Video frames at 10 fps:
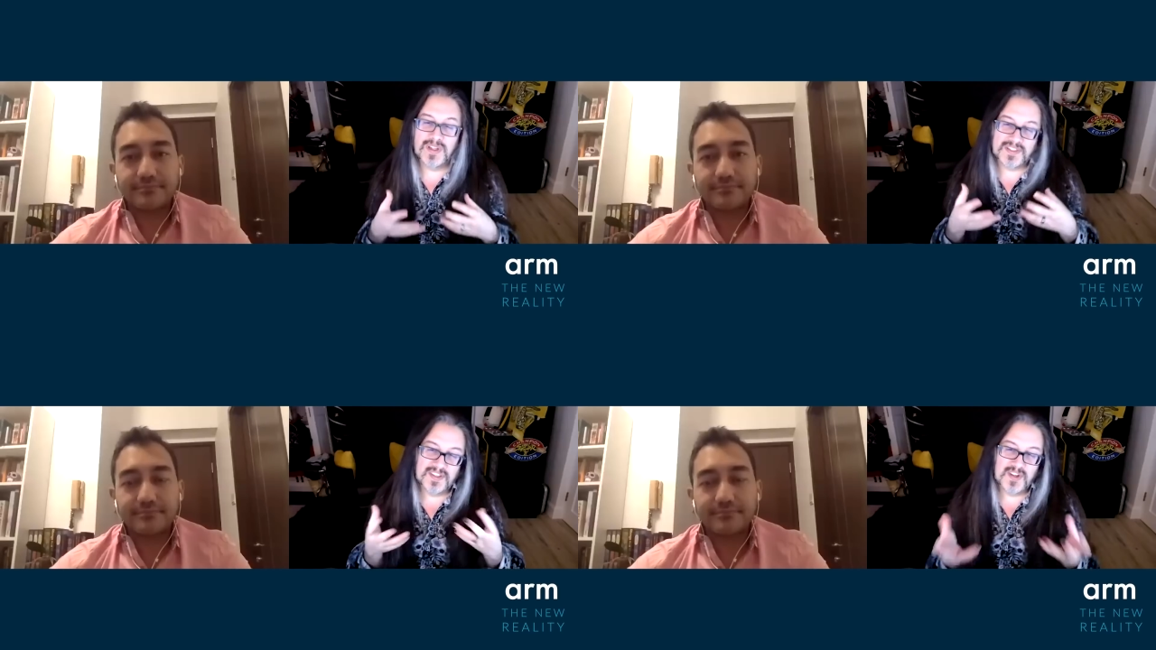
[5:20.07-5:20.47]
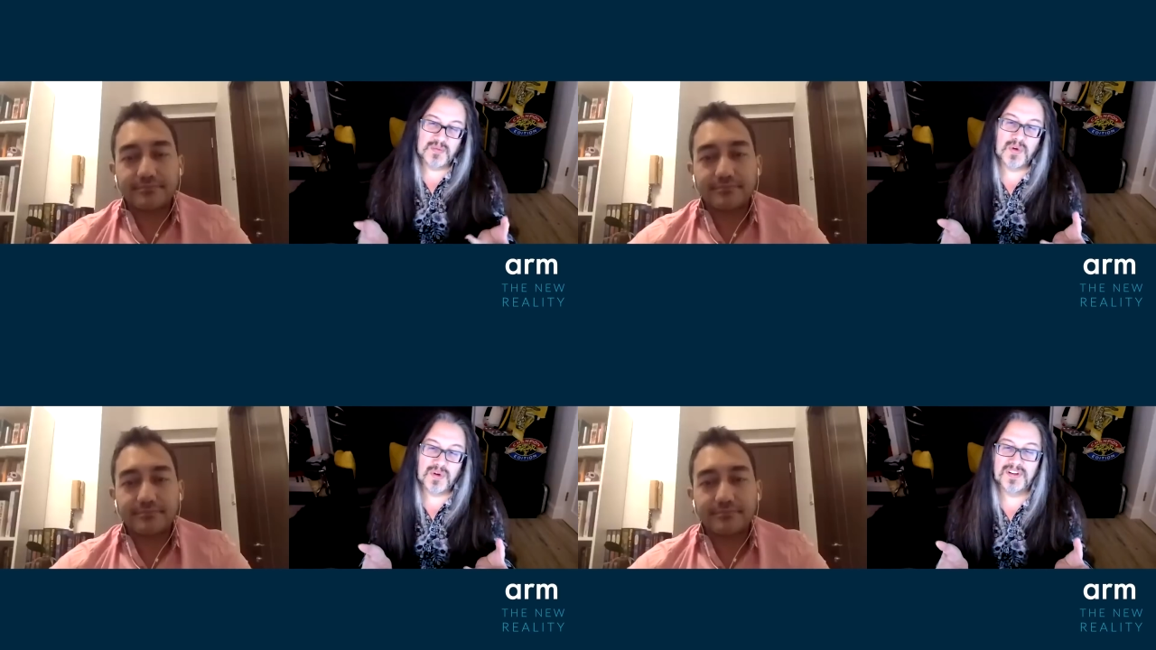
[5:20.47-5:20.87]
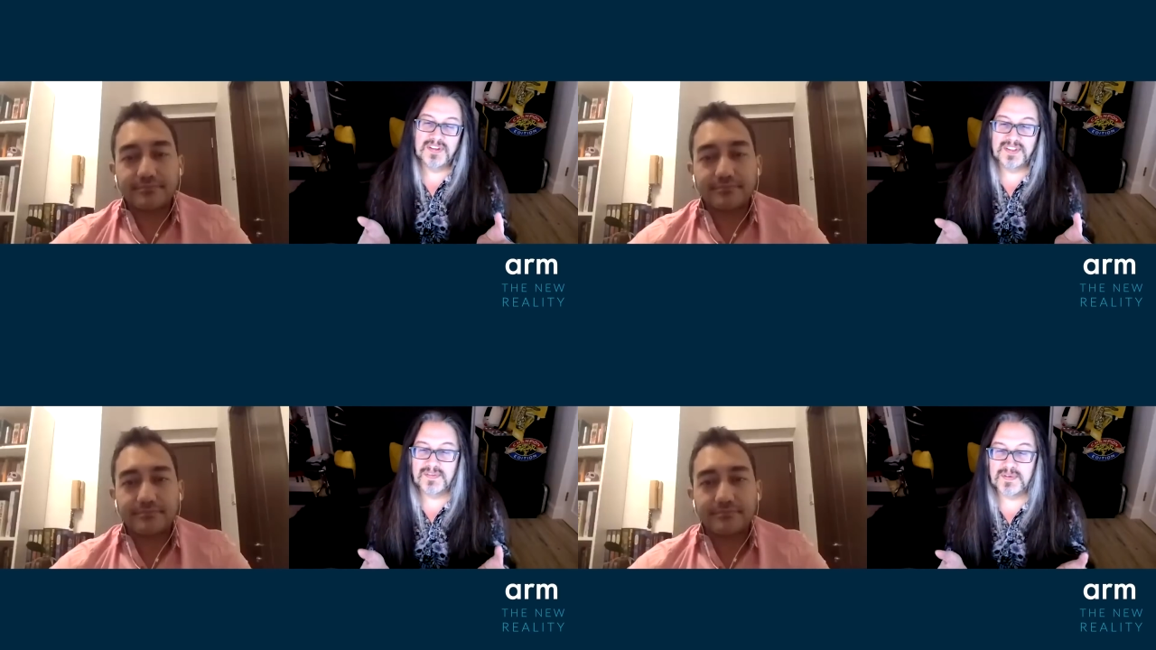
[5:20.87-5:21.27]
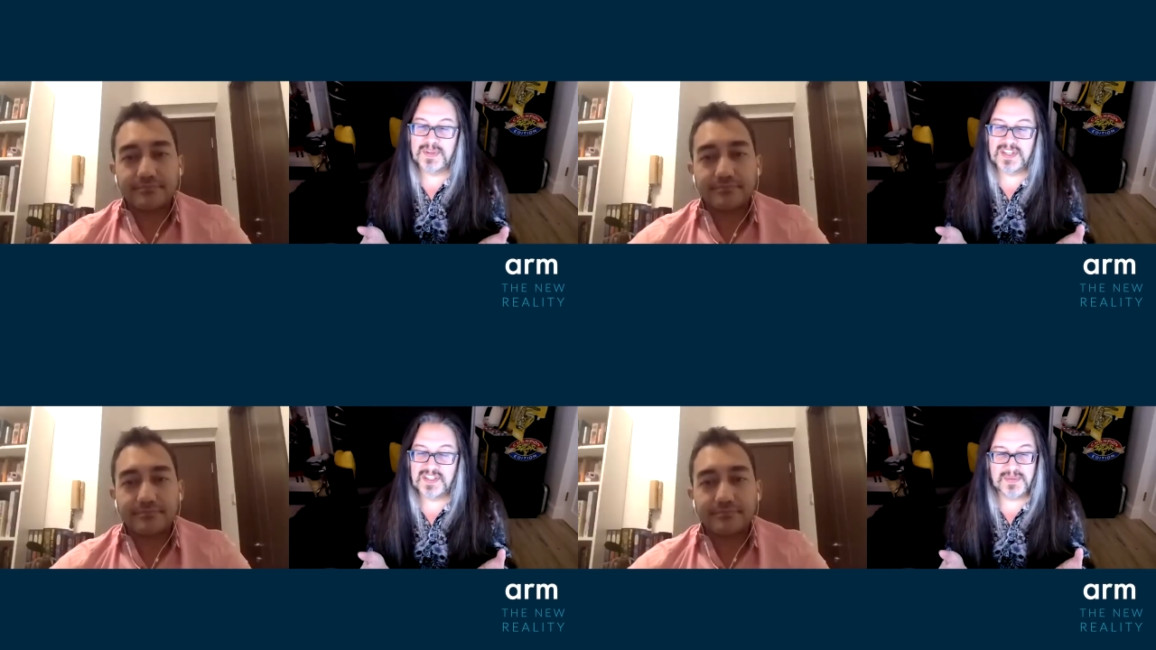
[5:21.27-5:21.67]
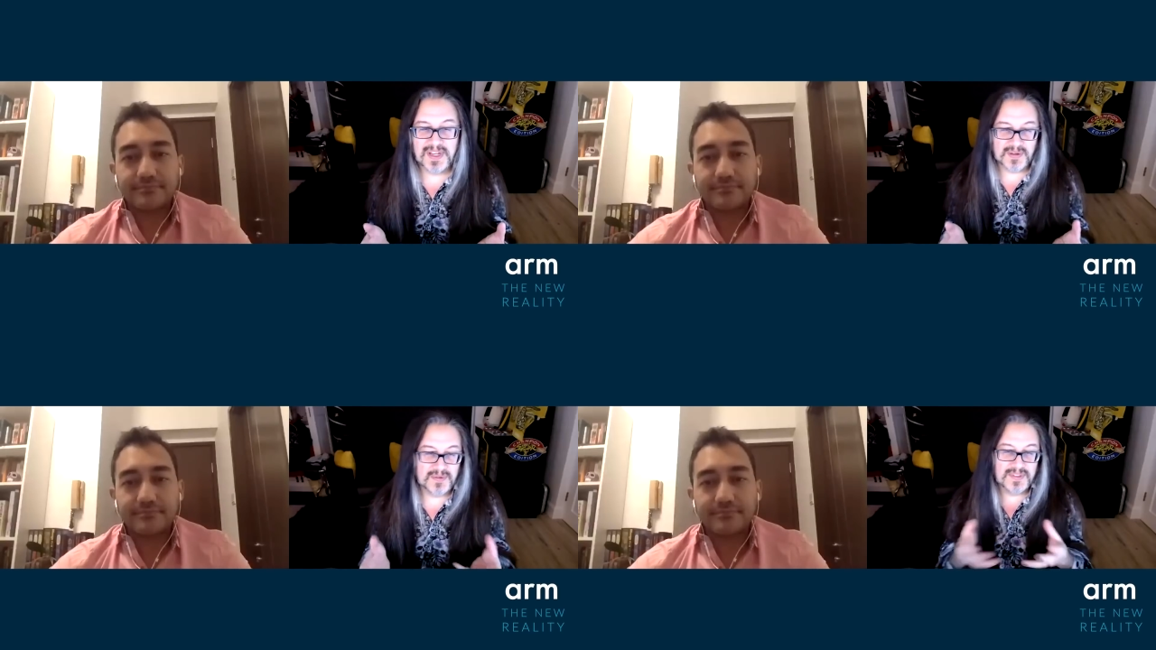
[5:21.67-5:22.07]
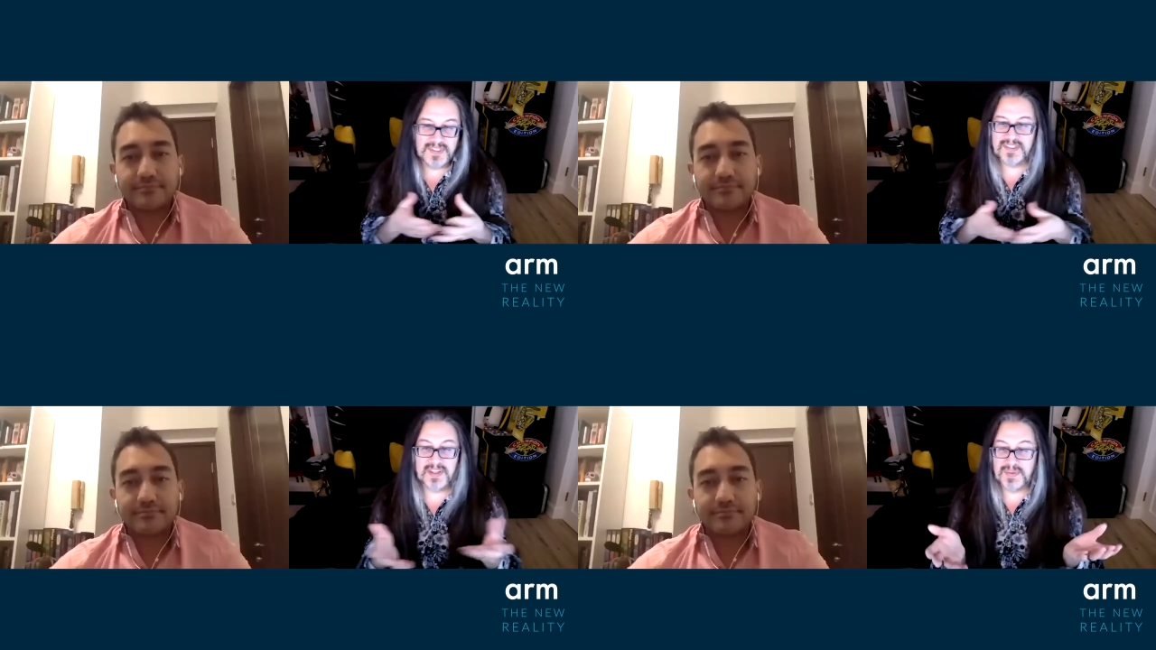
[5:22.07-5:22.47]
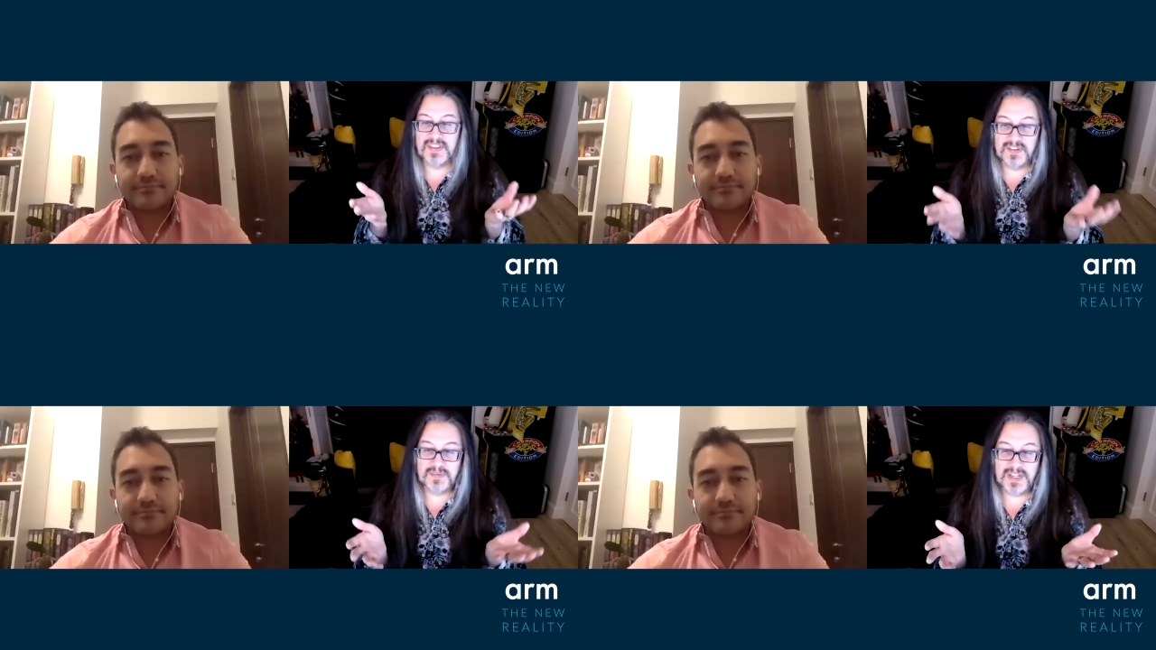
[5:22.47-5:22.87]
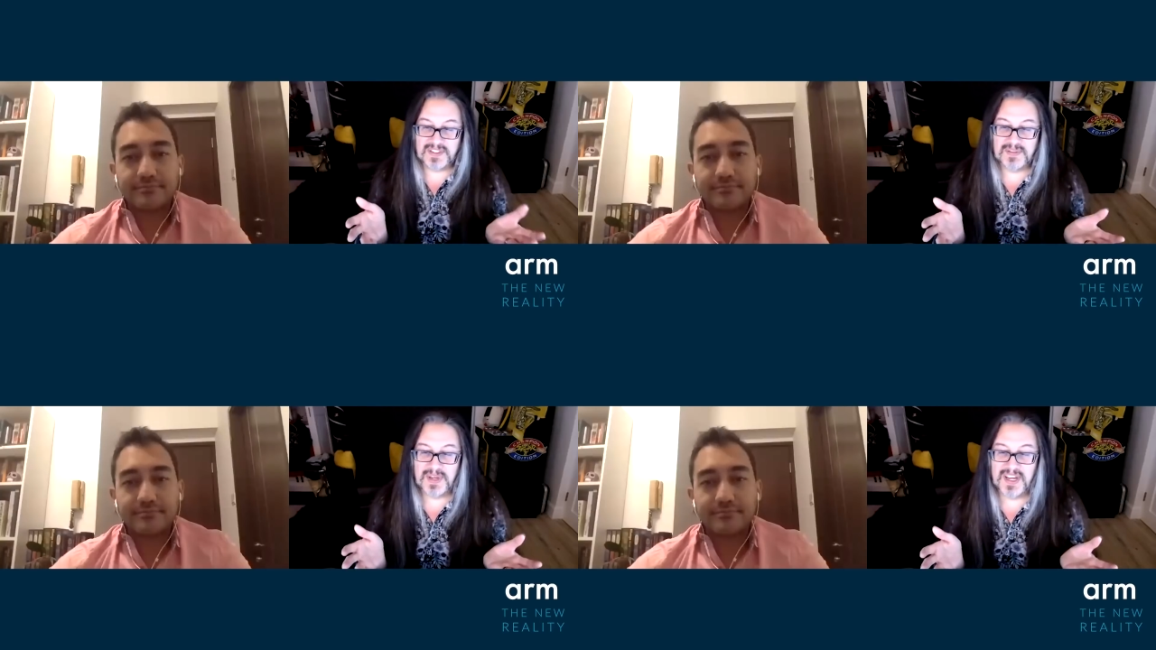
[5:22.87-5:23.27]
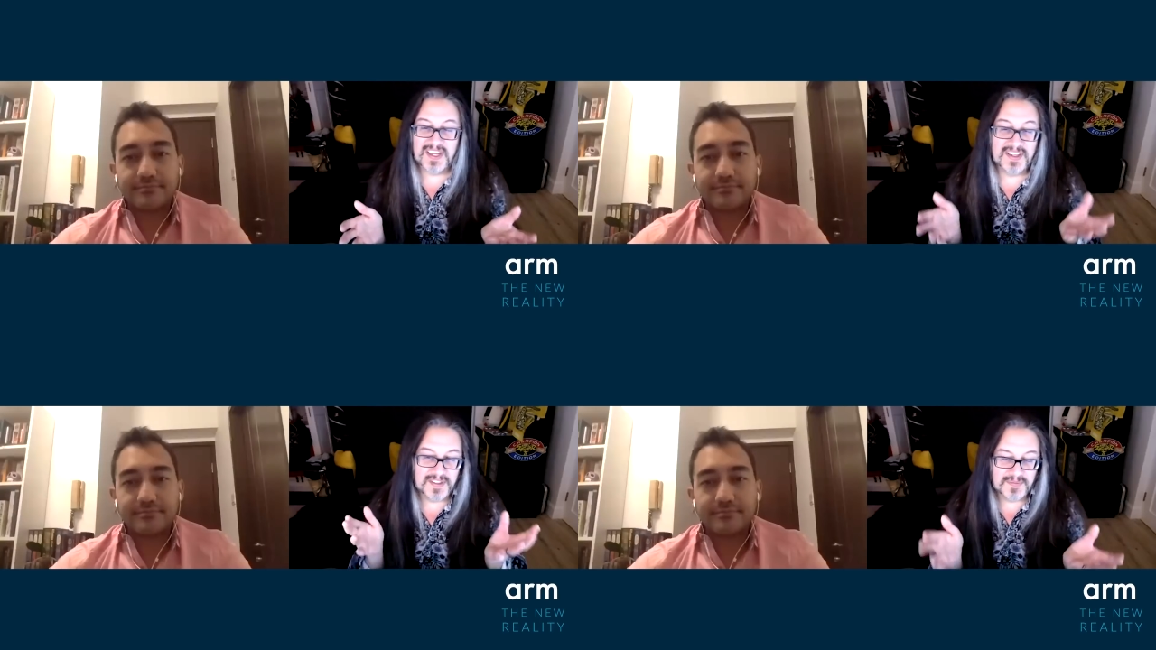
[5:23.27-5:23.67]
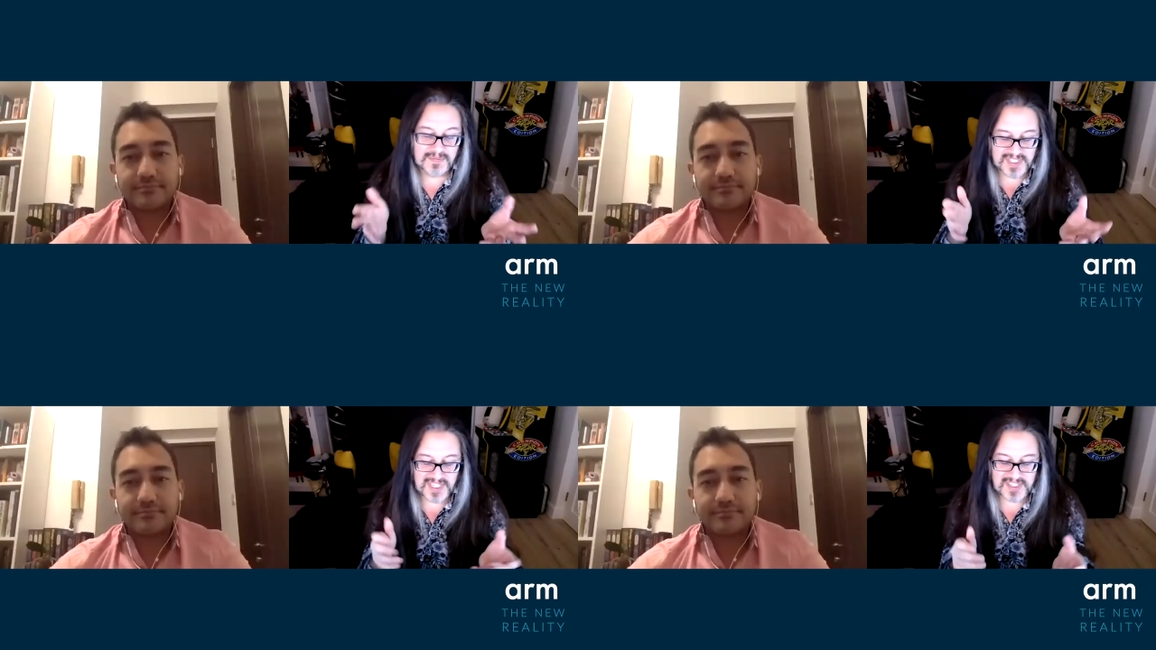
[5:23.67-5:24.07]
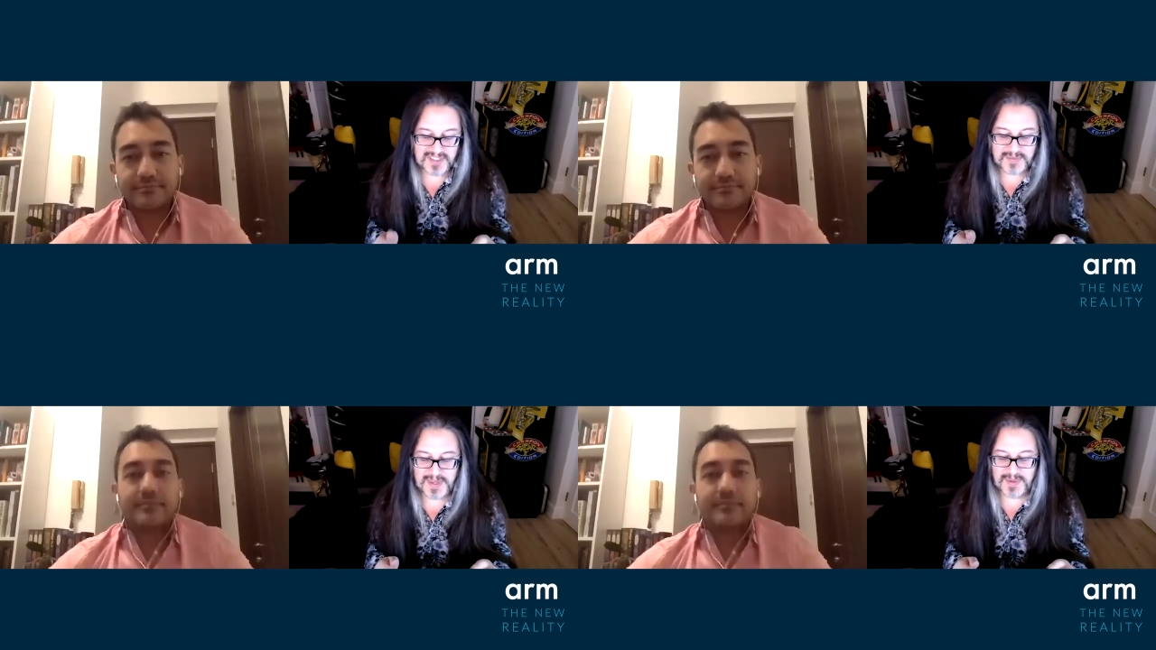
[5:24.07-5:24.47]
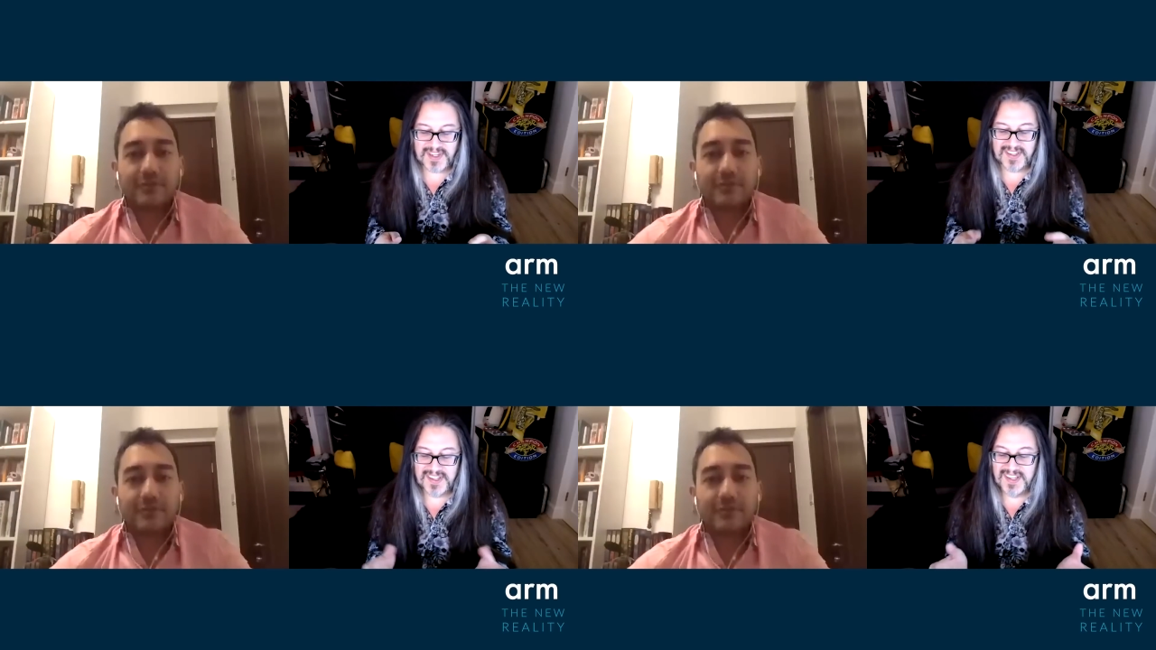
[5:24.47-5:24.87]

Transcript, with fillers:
Speaker 1: to know more information about something they're about to buy or potentially may buy.